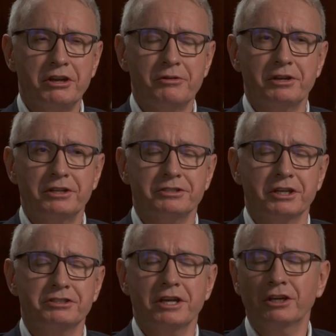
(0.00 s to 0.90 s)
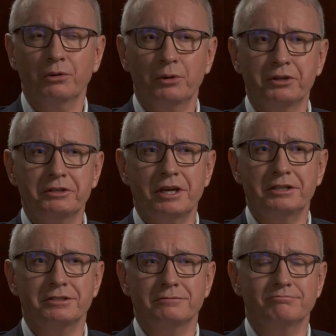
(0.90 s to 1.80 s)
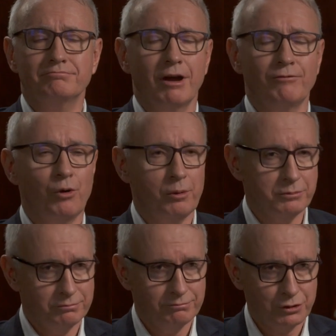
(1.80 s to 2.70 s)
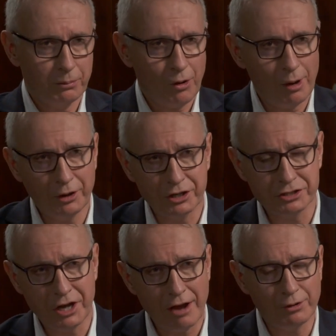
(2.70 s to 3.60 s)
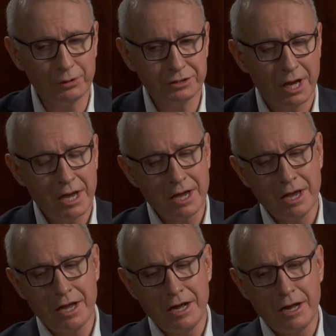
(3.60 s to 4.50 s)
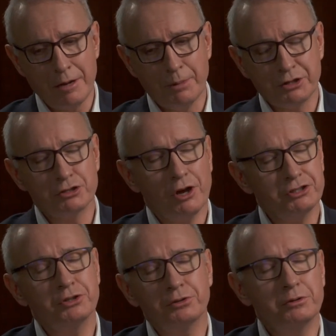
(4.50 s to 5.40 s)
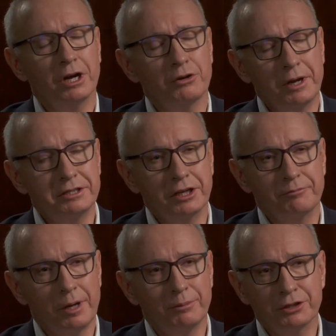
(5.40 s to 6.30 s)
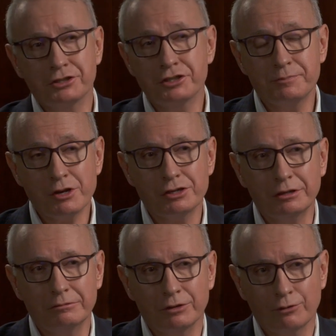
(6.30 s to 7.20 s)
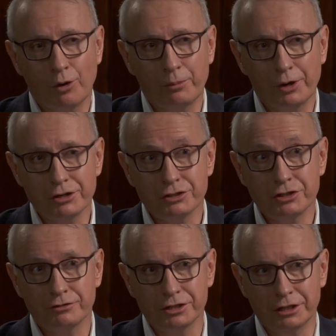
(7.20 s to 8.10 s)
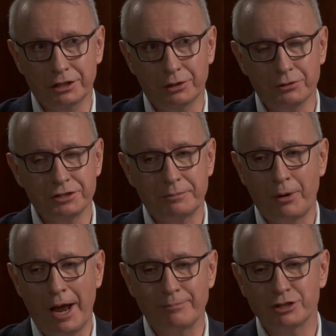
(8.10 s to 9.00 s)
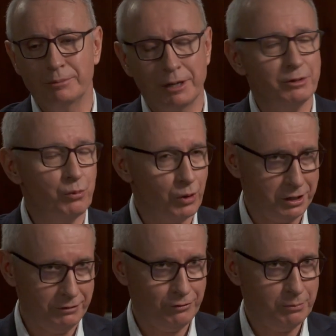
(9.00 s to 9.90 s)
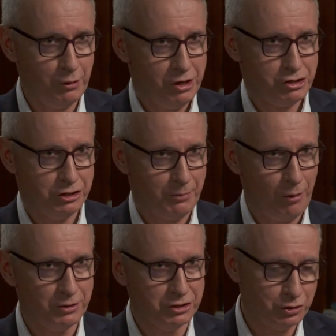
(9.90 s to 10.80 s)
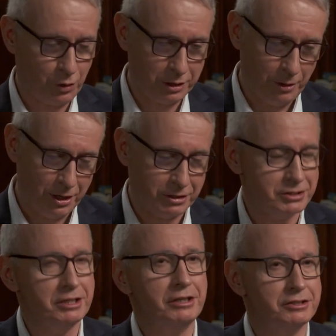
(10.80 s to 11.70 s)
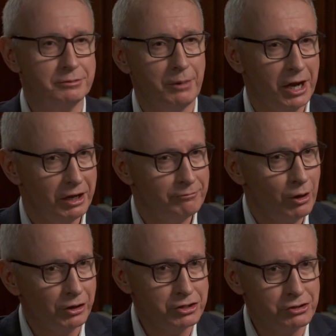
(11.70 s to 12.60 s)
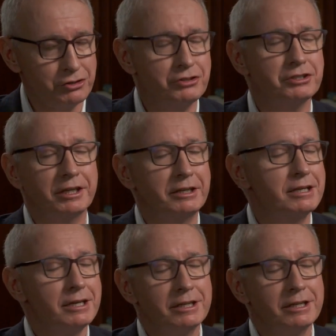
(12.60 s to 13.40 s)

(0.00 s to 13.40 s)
to hear that it's taking hold at a forum so prominent as Davos. But there's also a great deal of public suspicion of corporations, of CEOs, that perhaps they might be working for pernicious purposes, working behind the scenes to buy off politicians to get